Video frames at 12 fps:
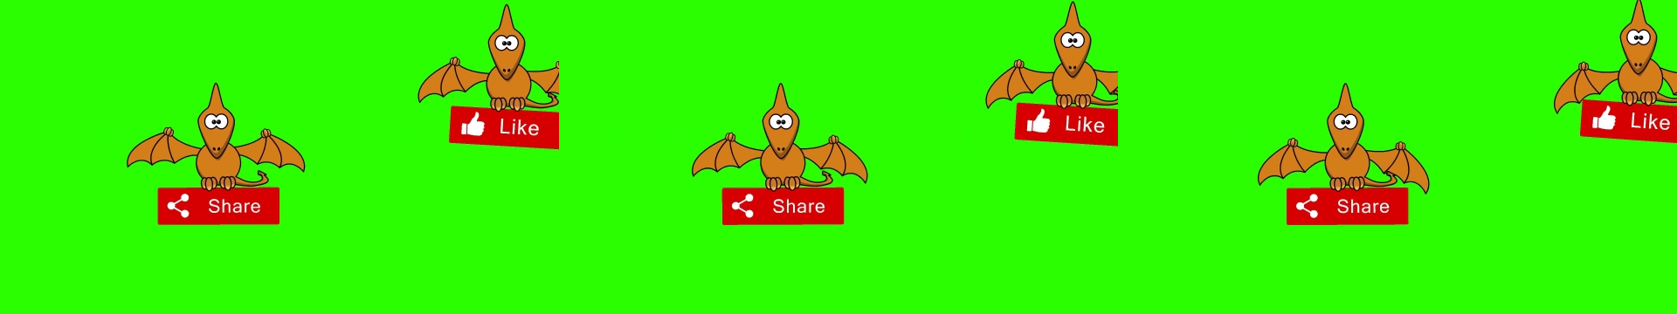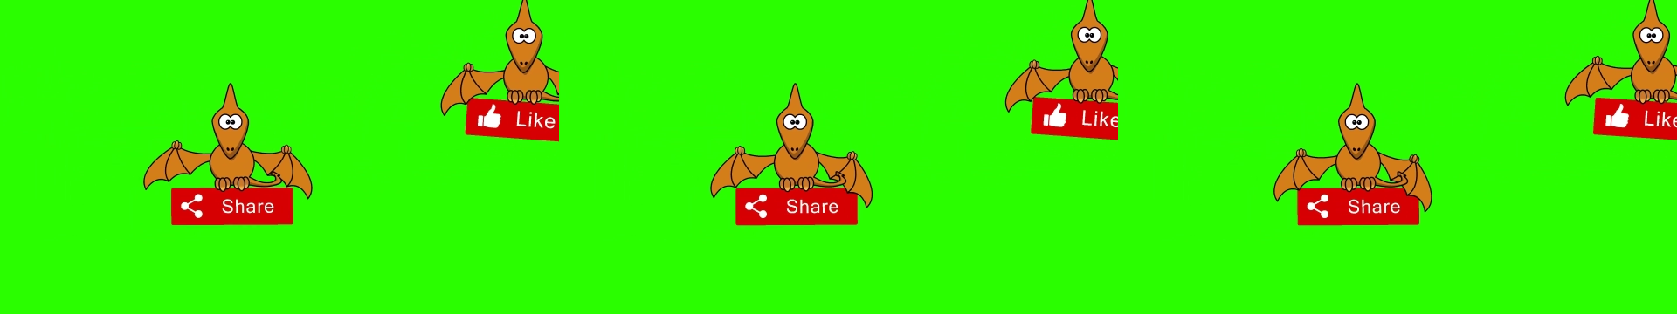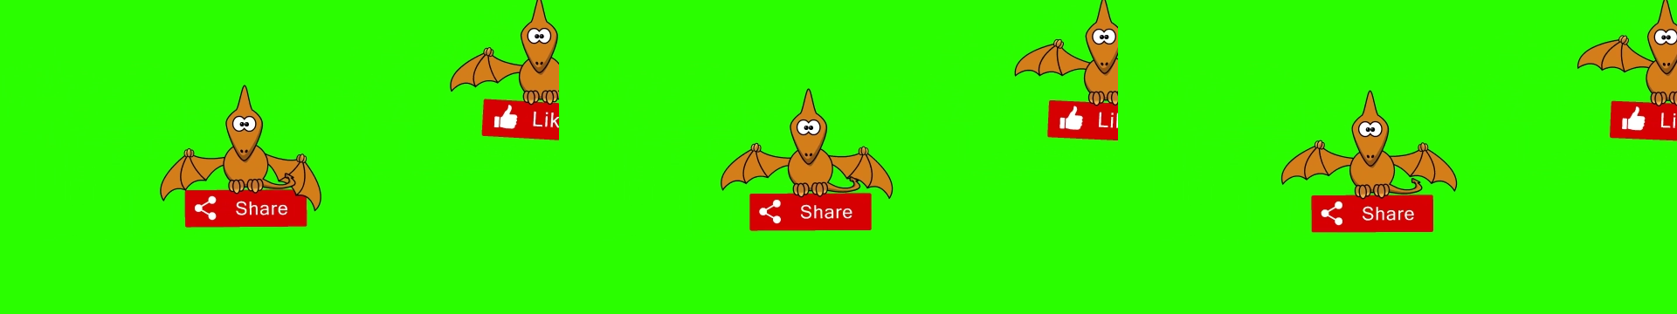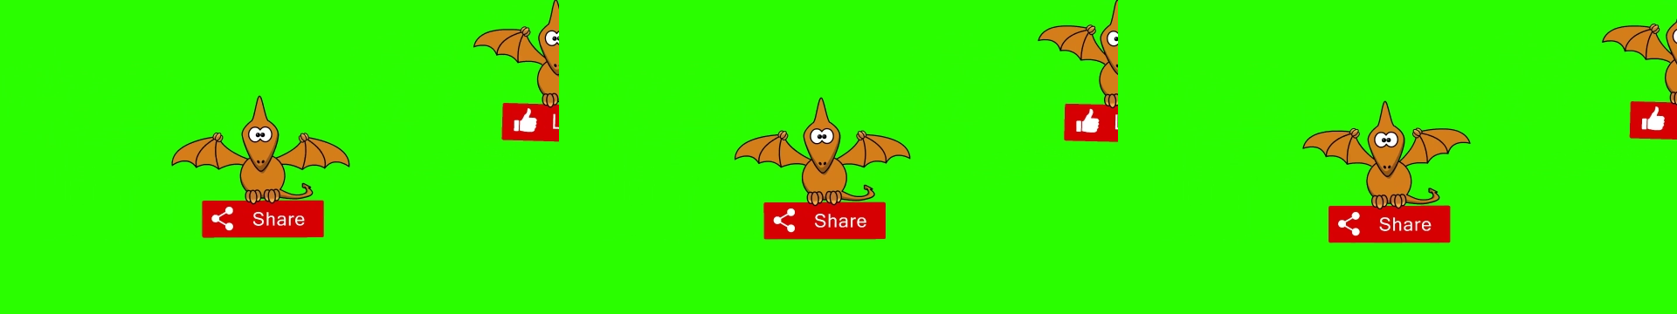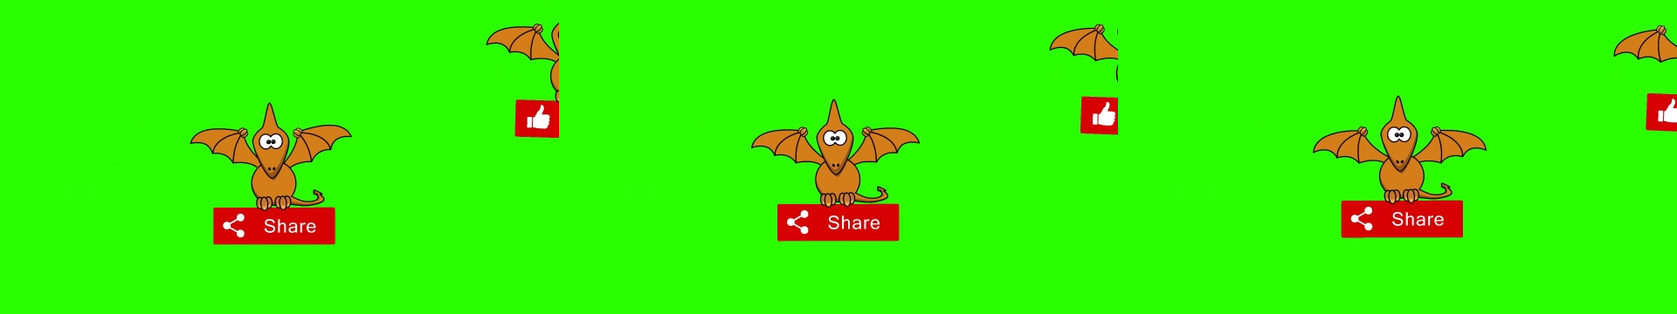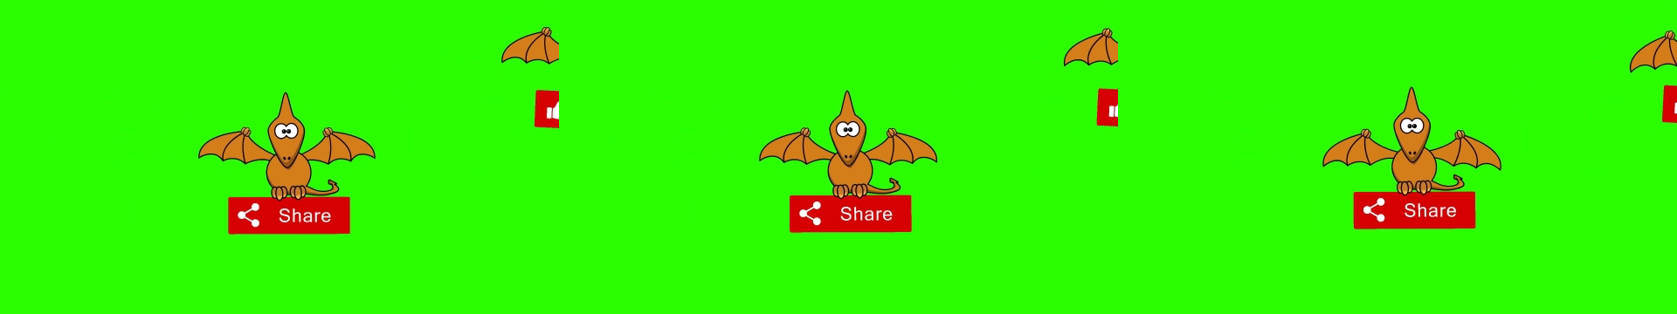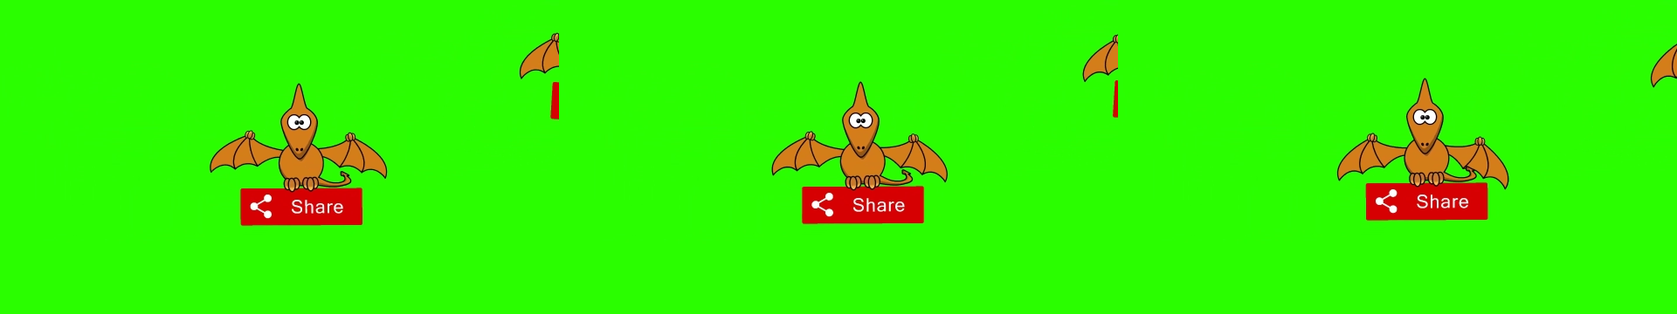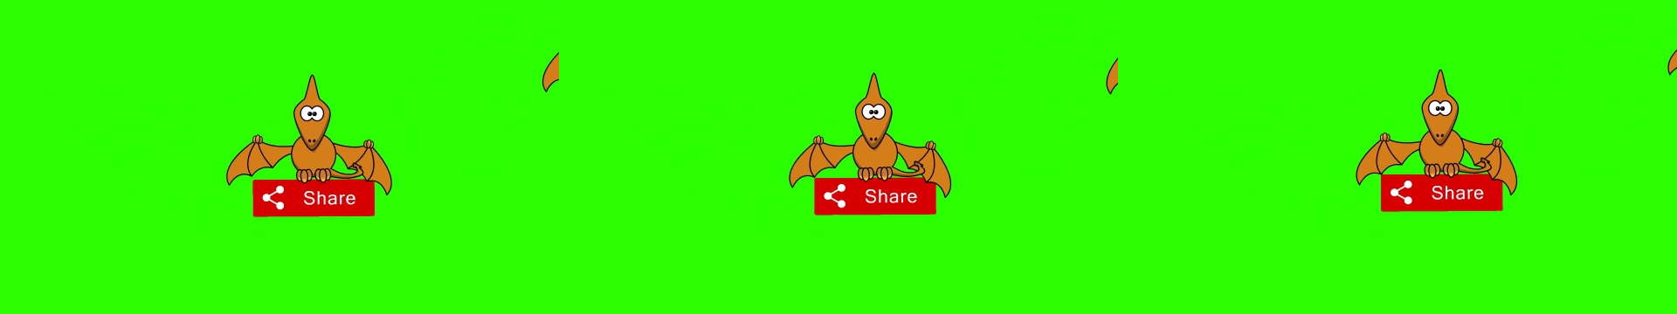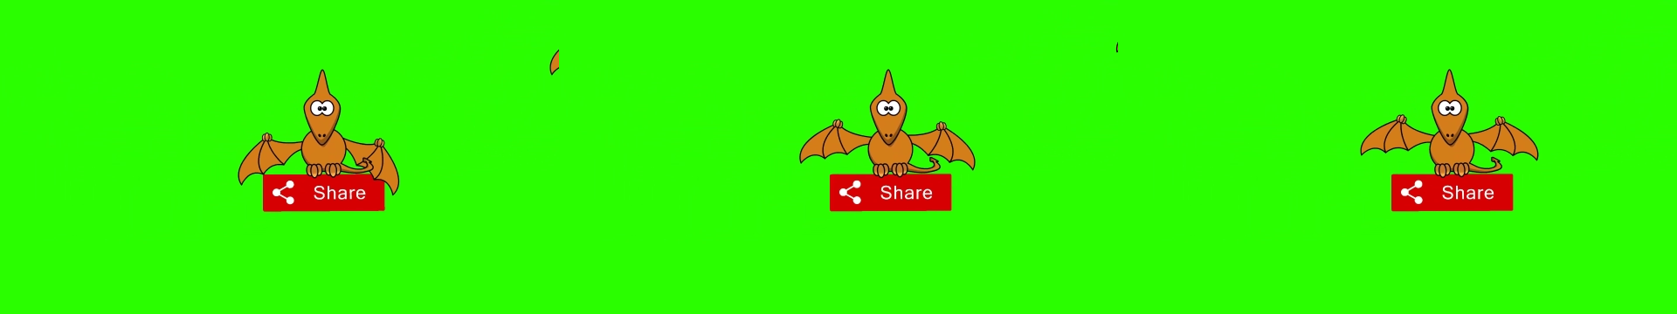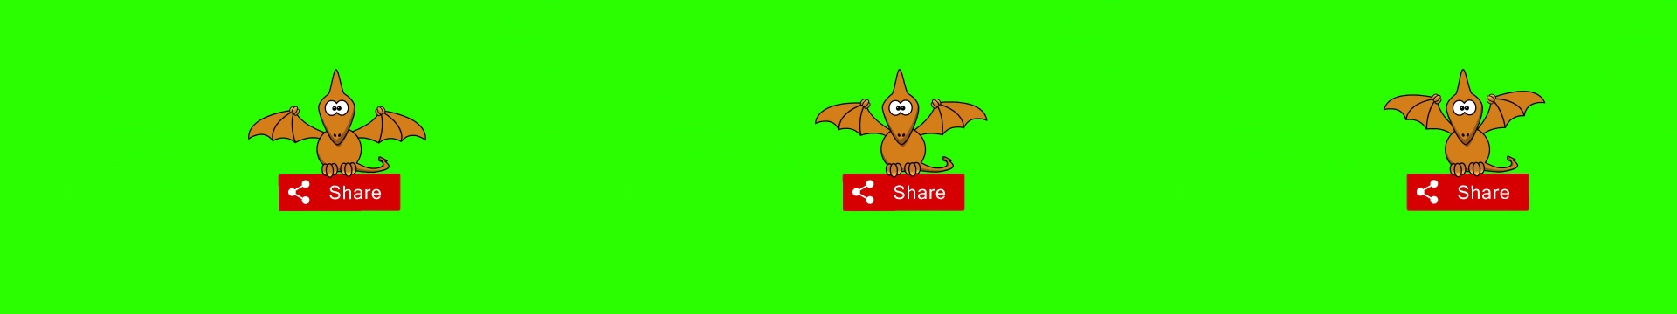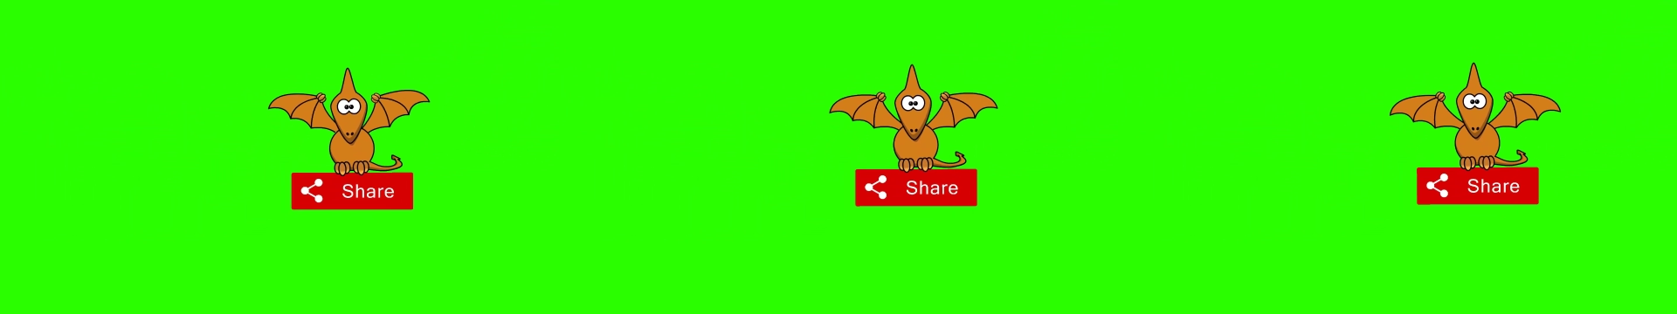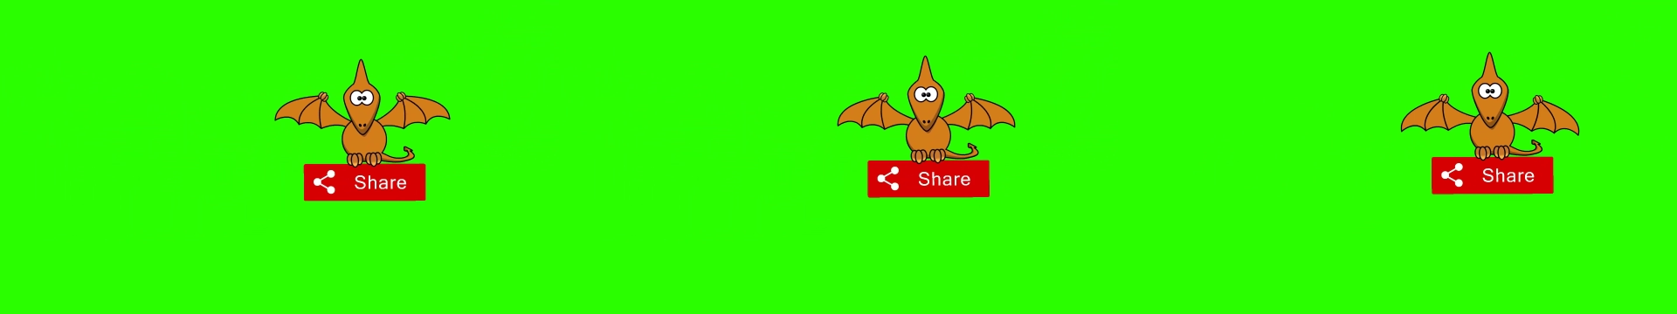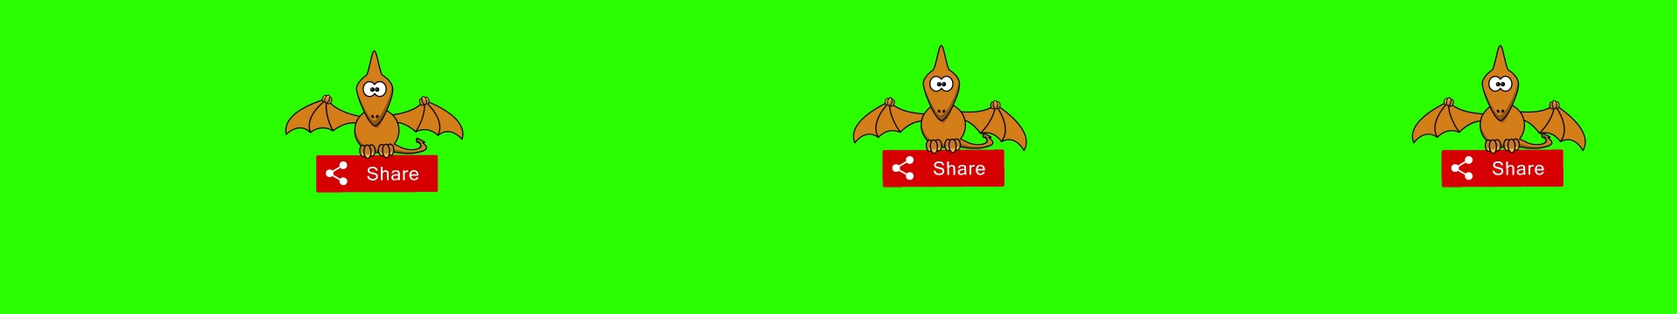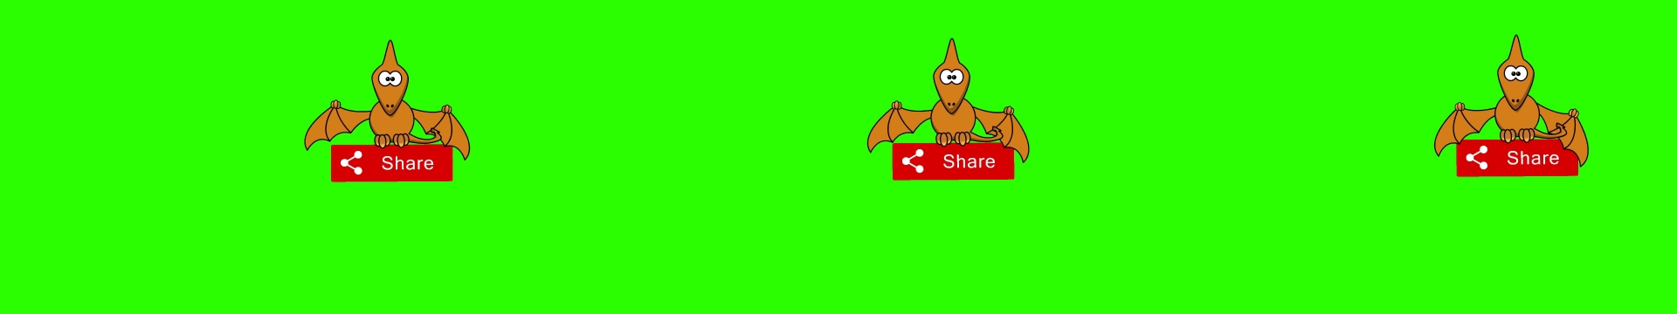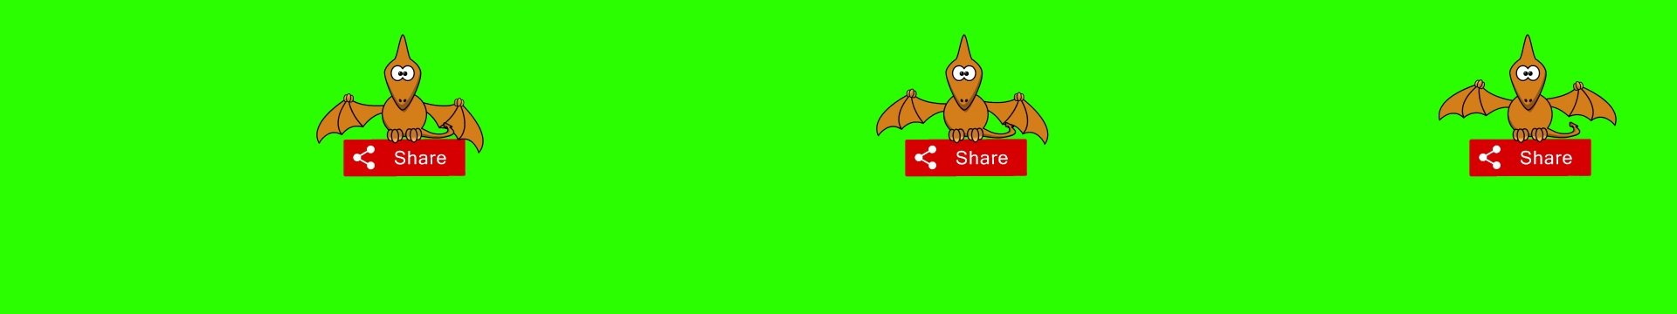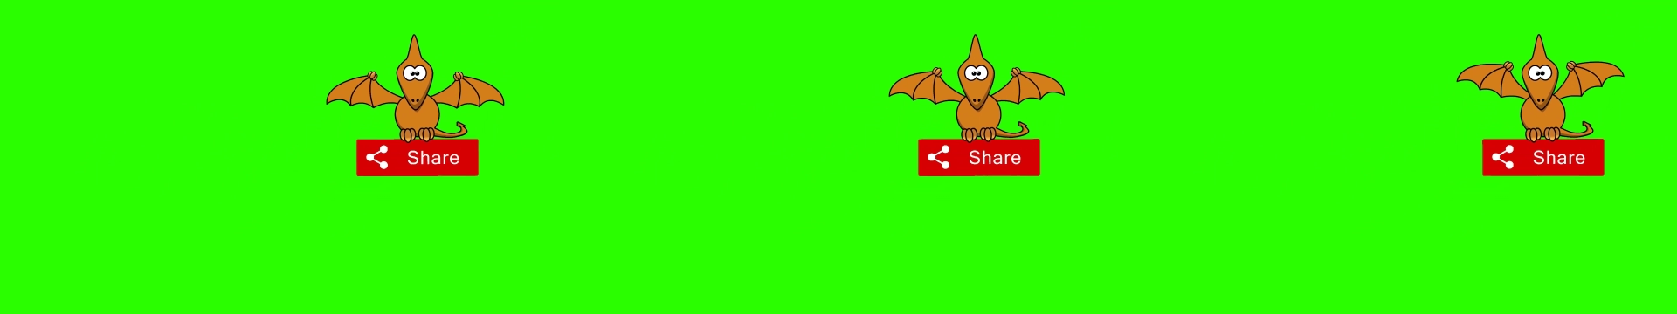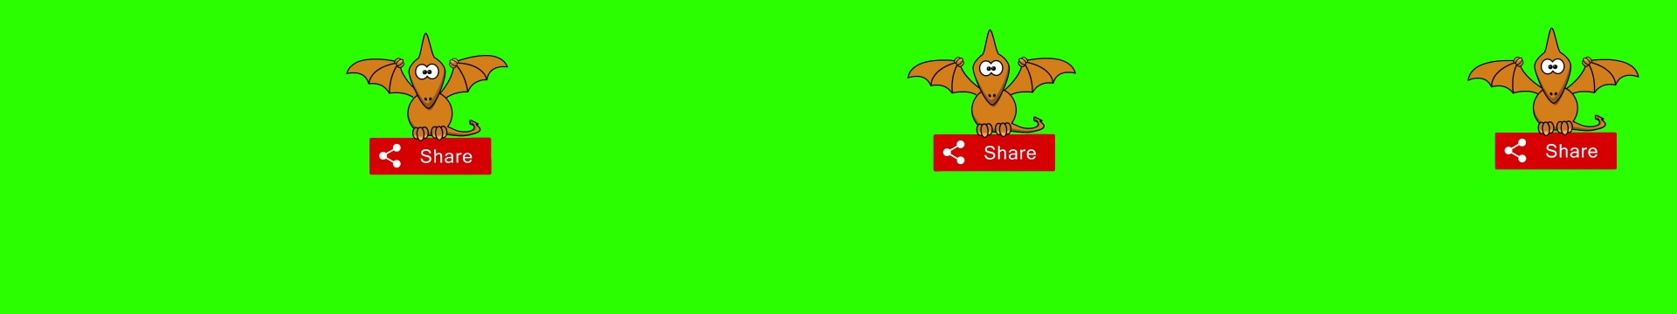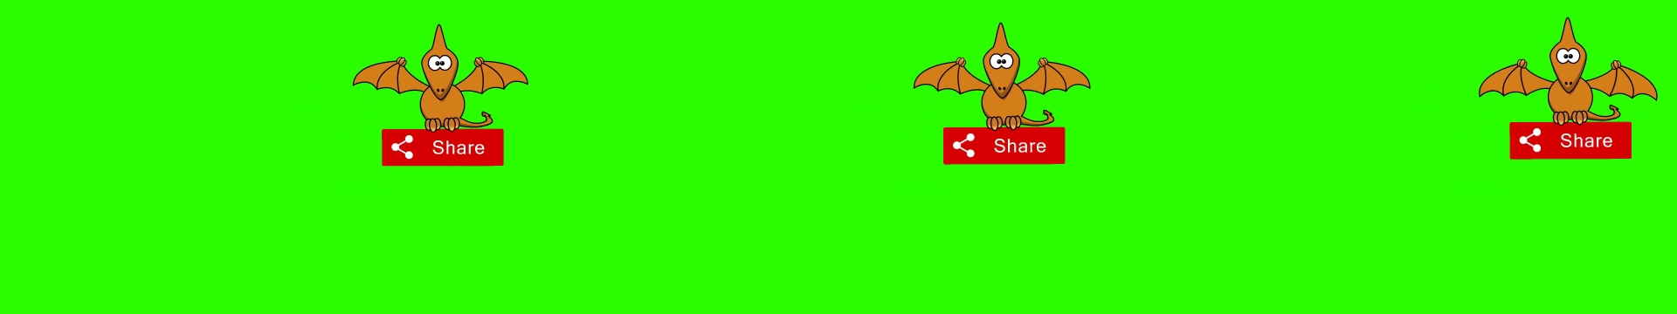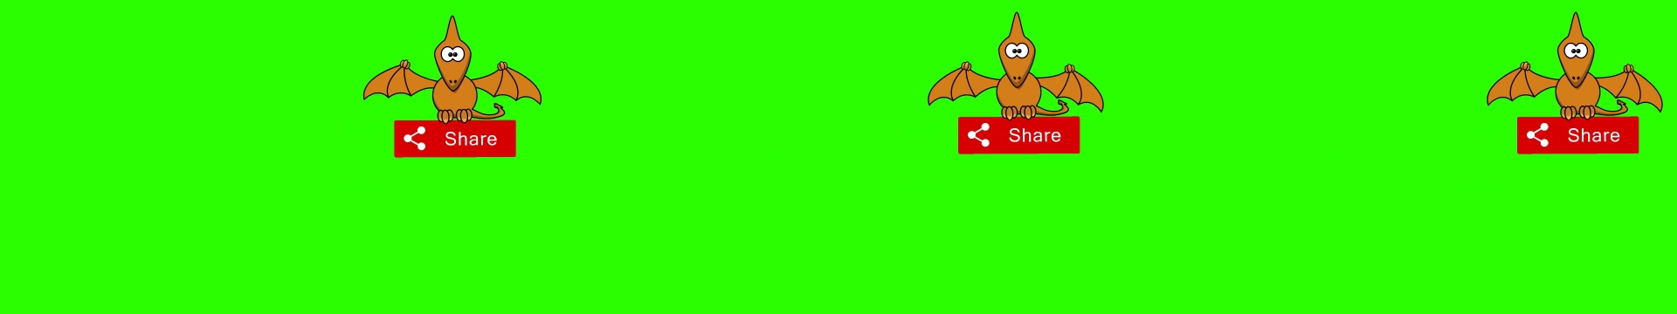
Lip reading: (no speaker visible)